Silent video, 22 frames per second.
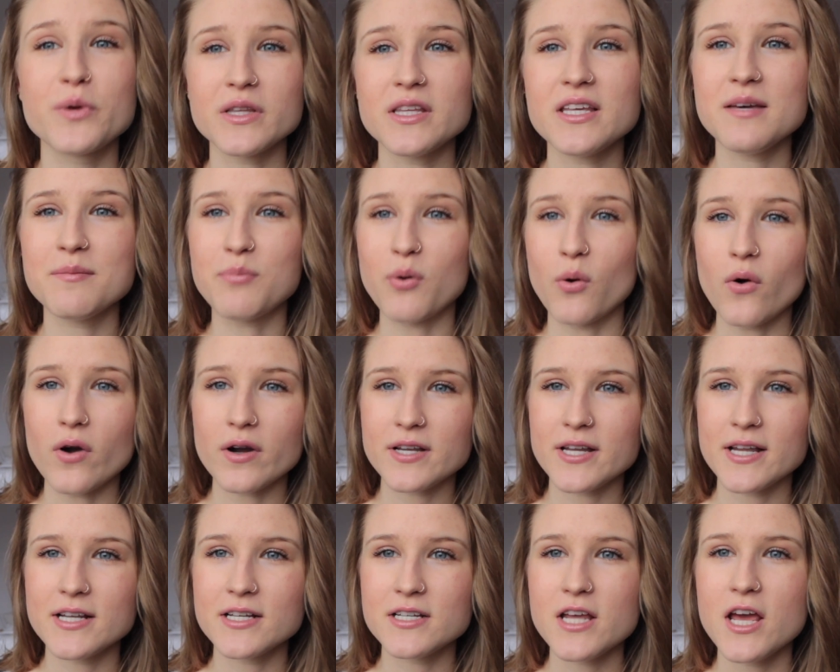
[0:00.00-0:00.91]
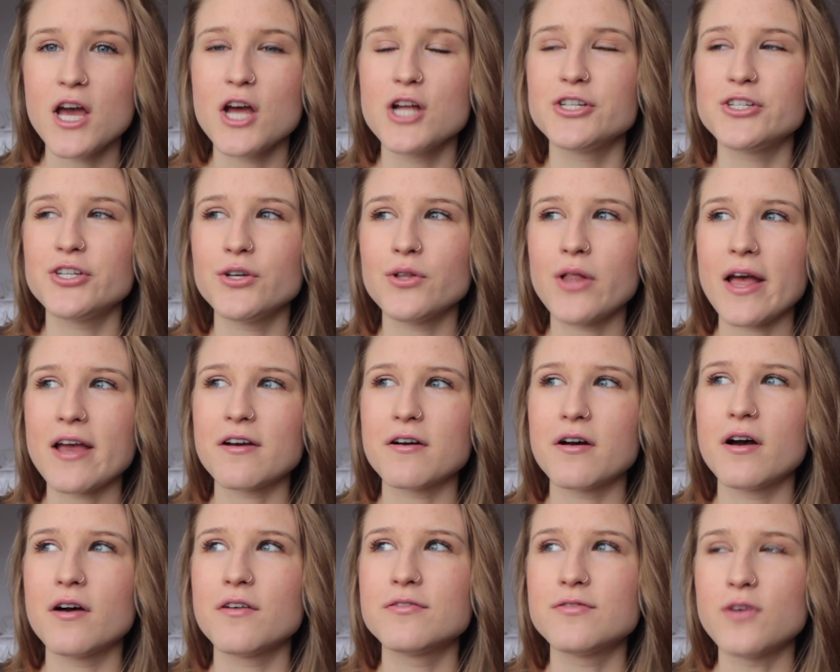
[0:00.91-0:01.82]
really important to like
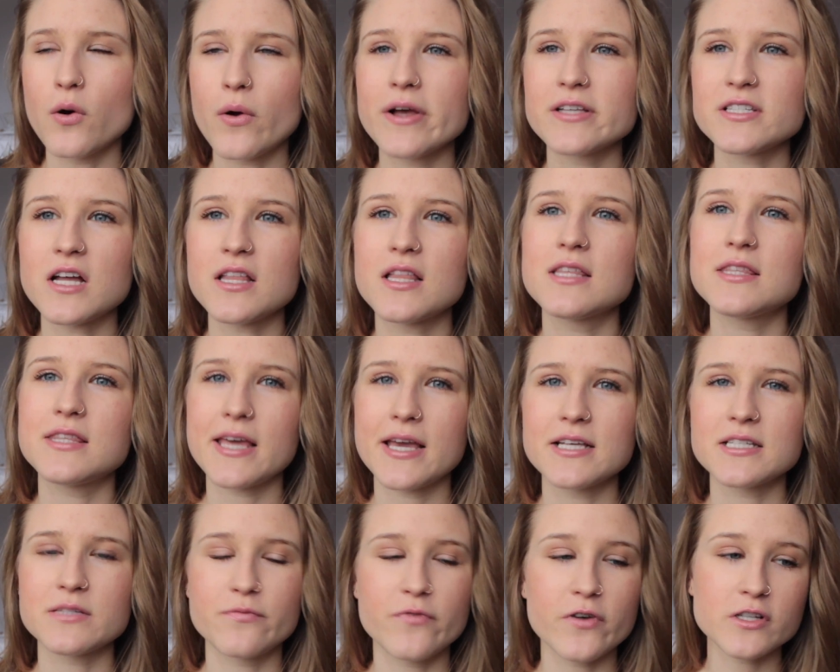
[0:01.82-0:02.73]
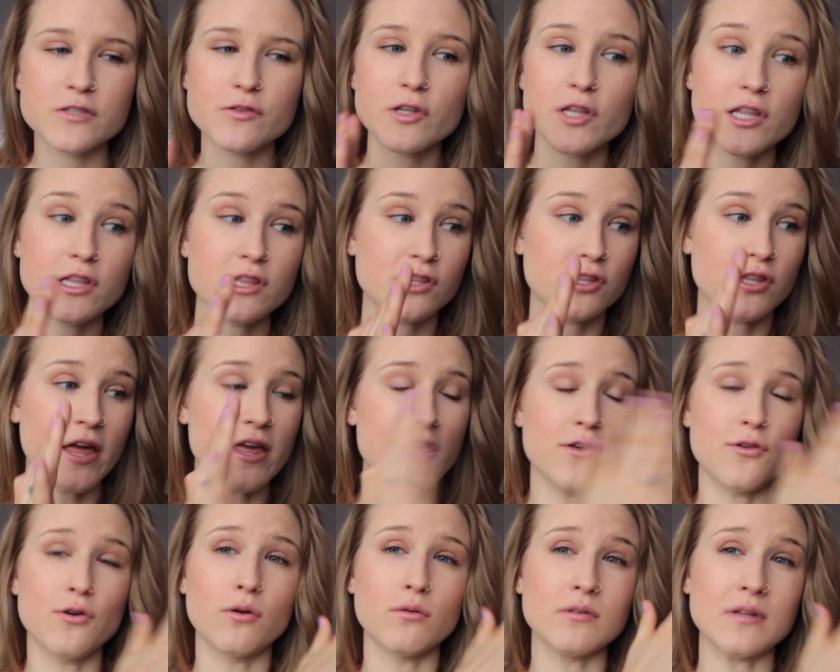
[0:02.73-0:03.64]
focus on the things, first of all, that
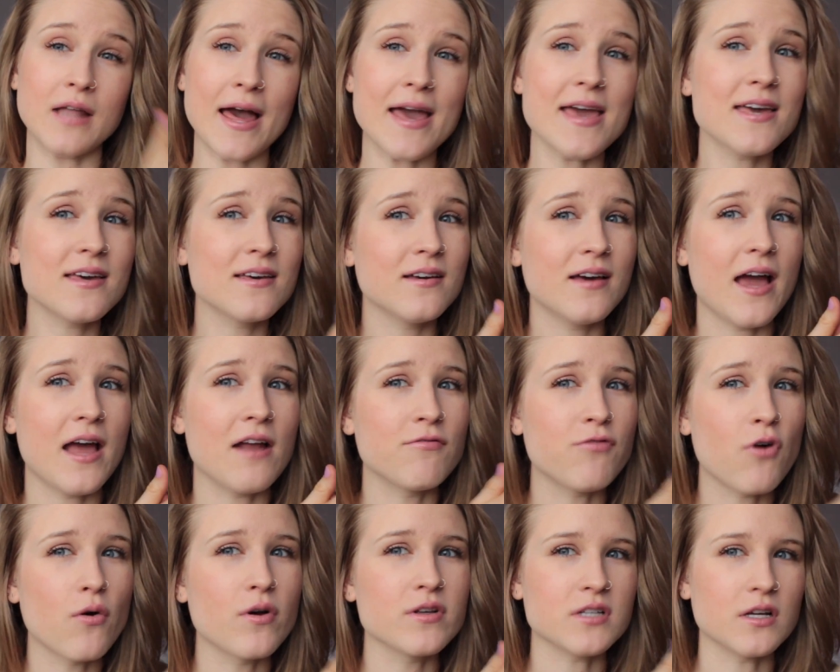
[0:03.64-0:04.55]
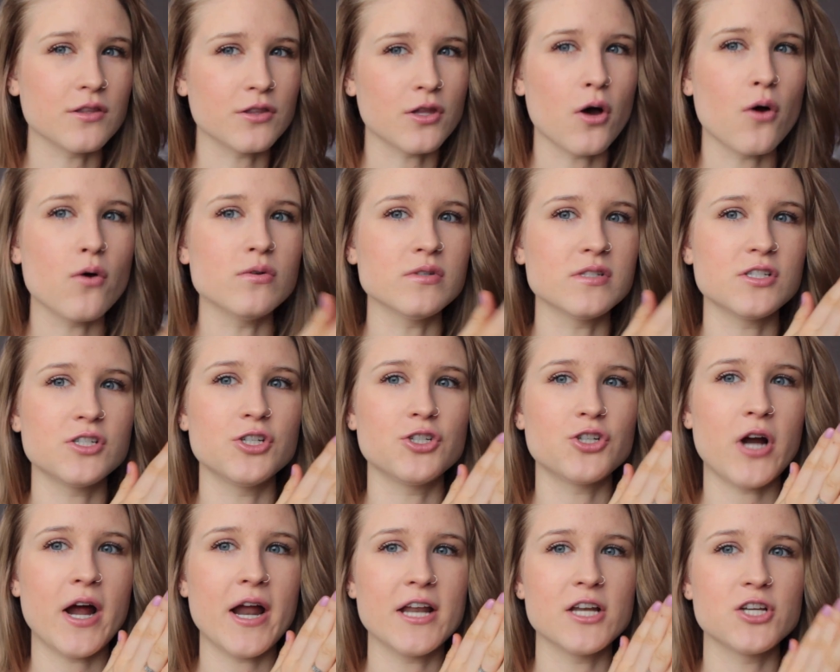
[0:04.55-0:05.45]
you don't like and focus on those to
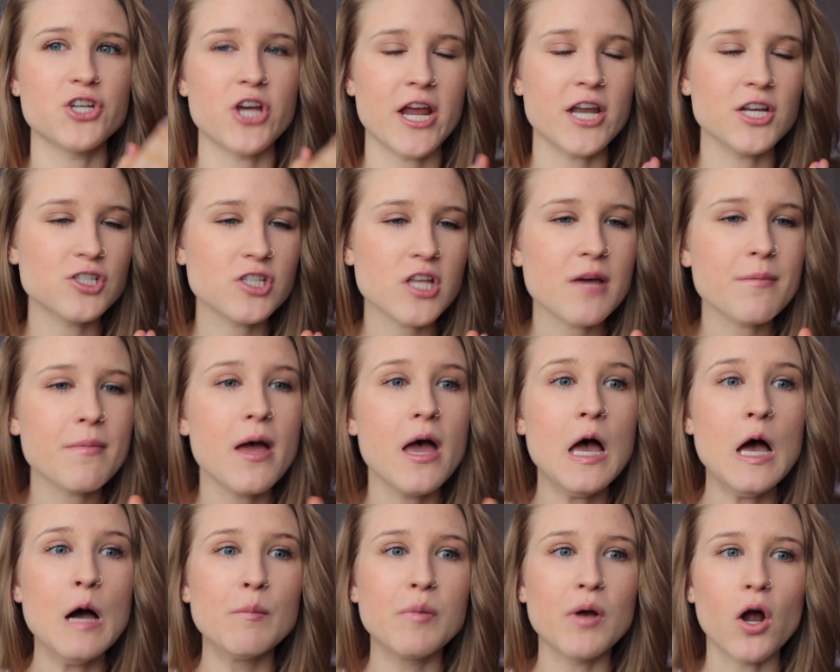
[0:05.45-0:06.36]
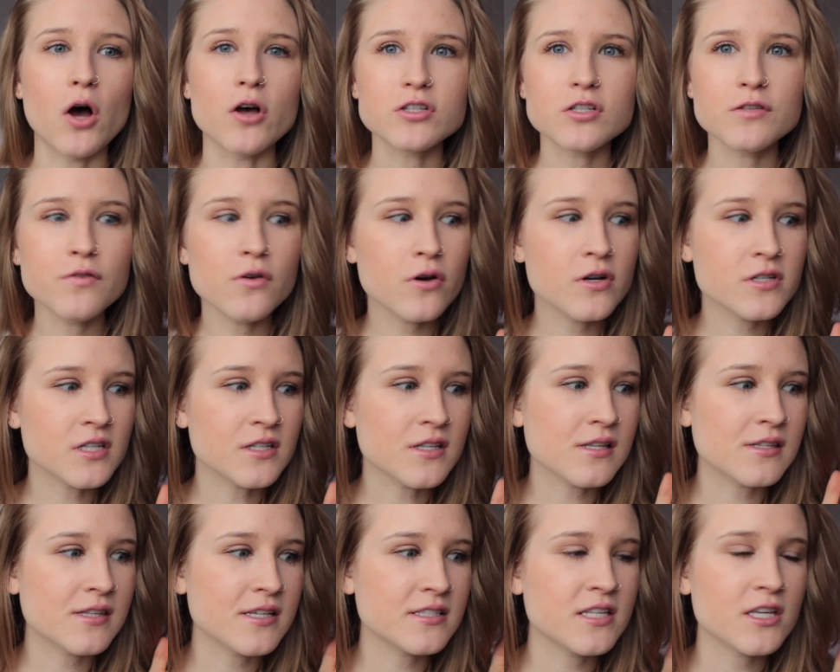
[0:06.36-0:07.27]
try to change them, but also focus
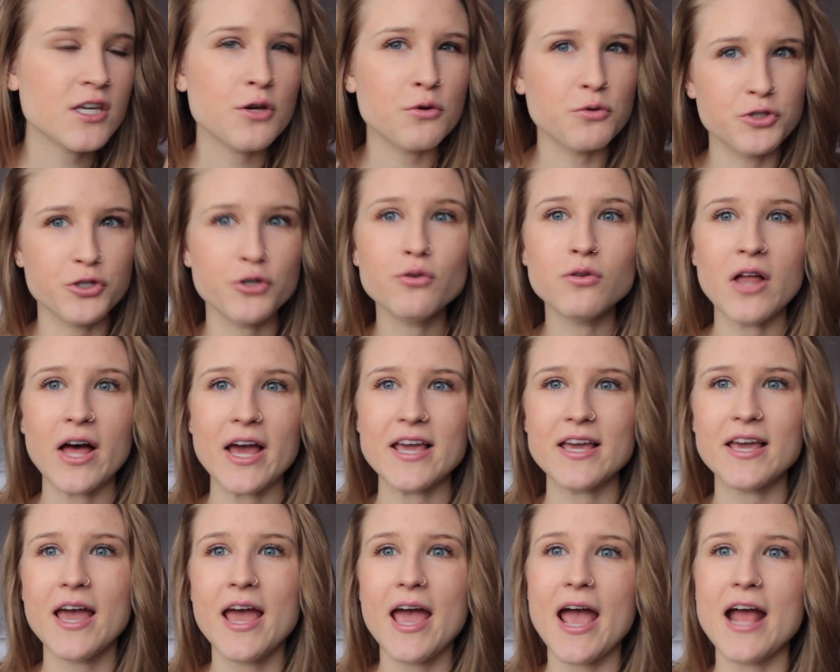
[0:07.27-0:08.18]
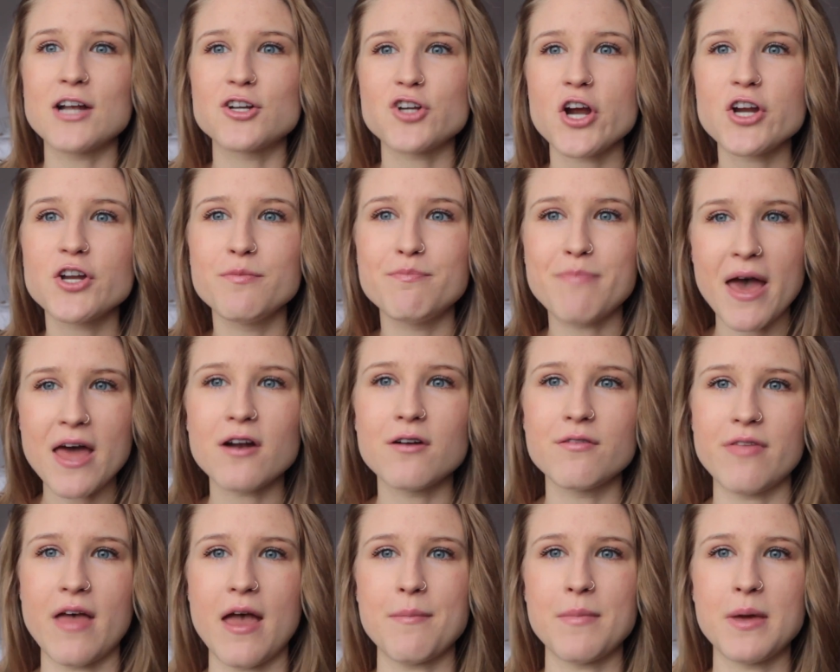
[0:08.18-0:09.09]
on the things that you do like and try to
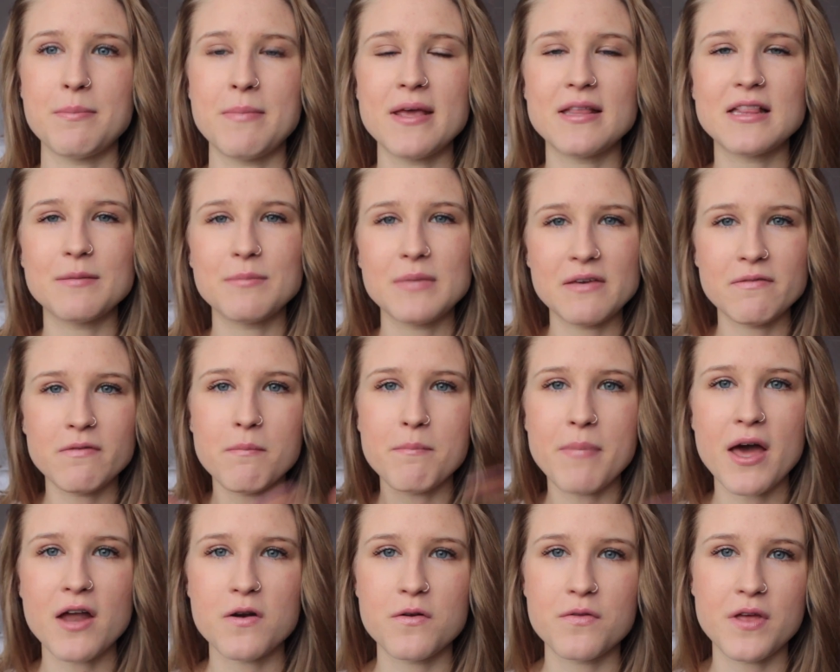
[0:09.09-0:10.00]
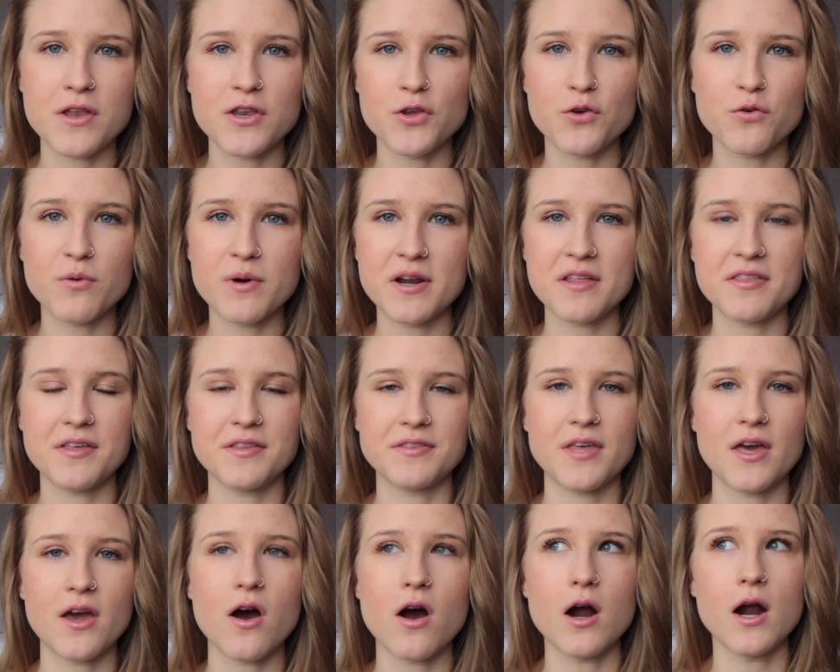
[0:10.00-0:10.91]
better them and make them even better than you already
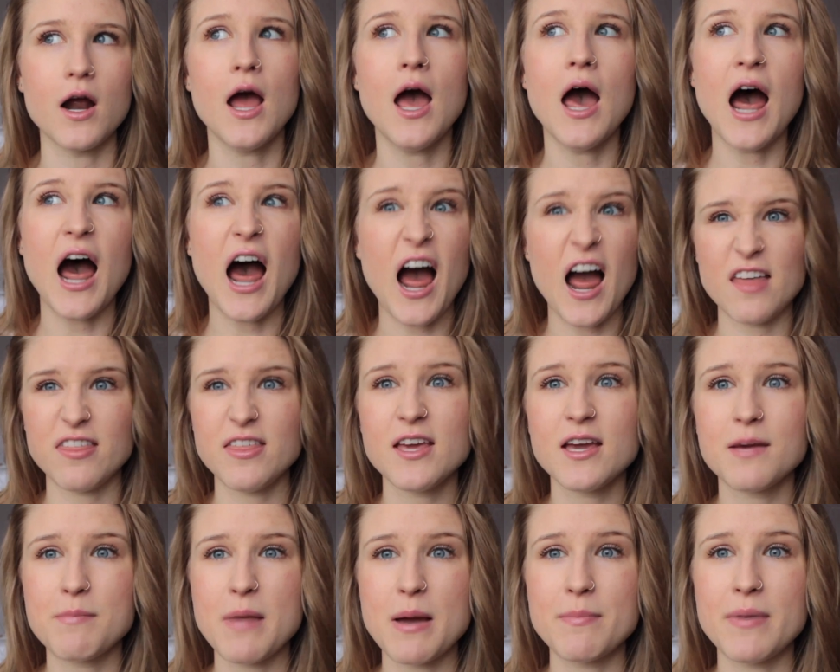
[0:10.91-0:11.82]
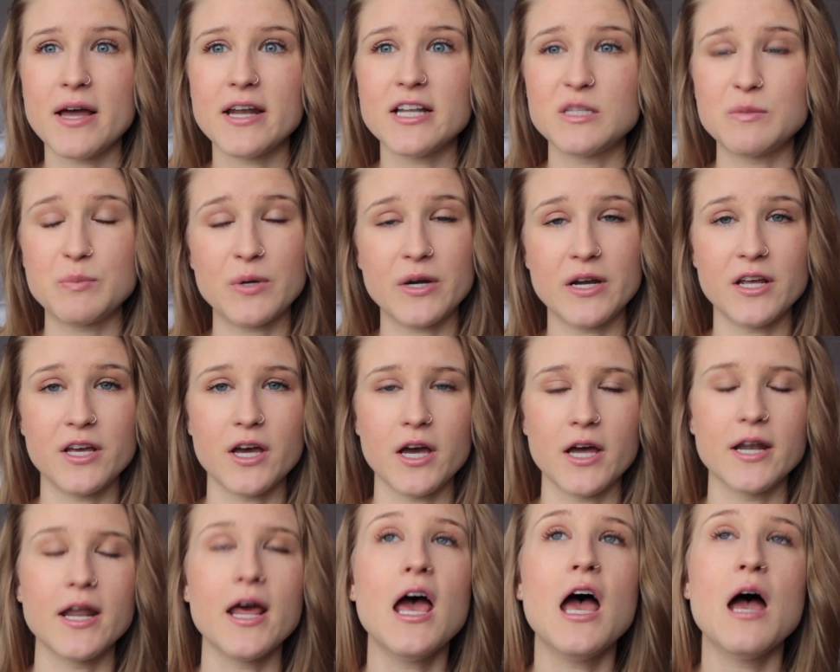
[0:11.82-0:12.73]
think they are. I think my butt is pretty
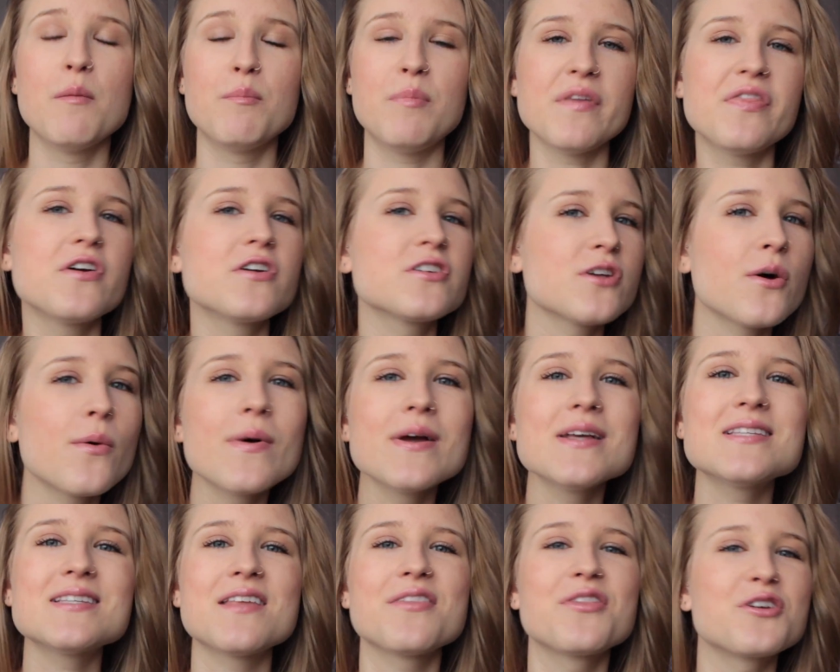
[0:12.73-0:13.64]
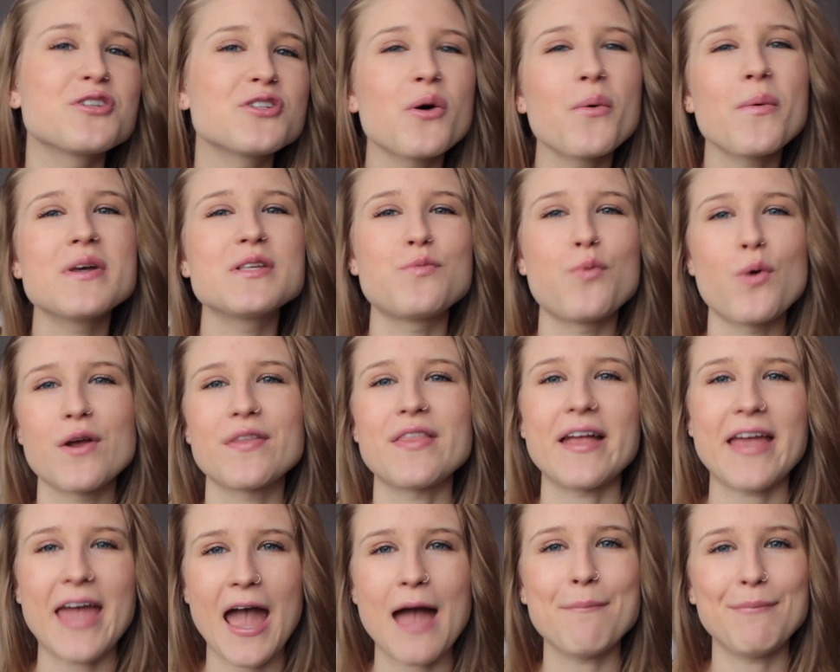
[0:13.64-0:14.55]
good, but there's always there's always work
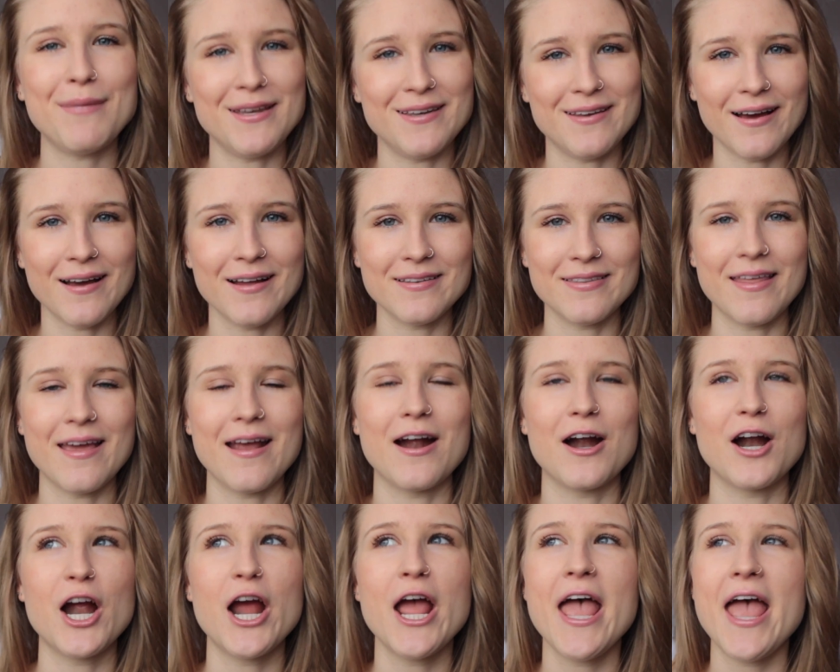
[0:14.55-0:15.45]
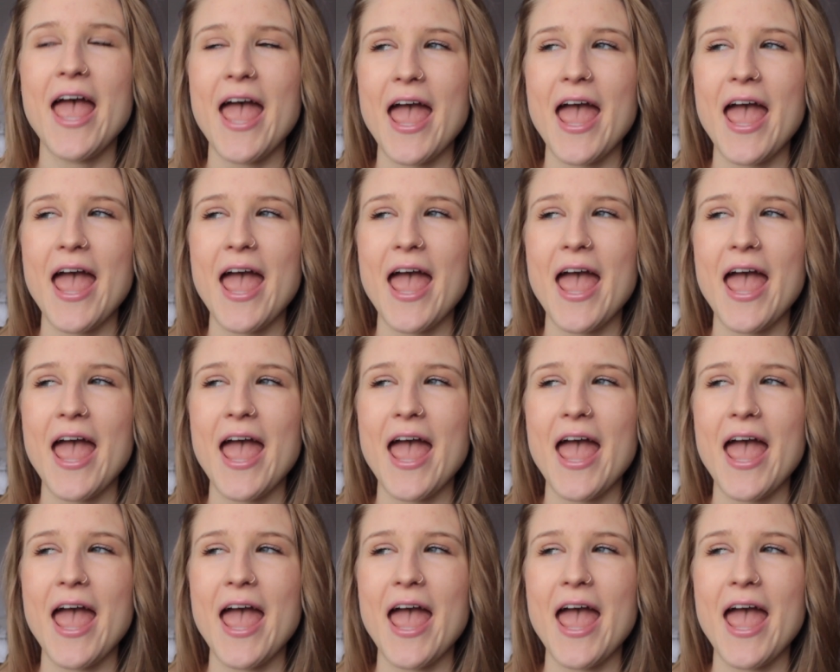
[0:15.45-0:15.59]
that can be done there.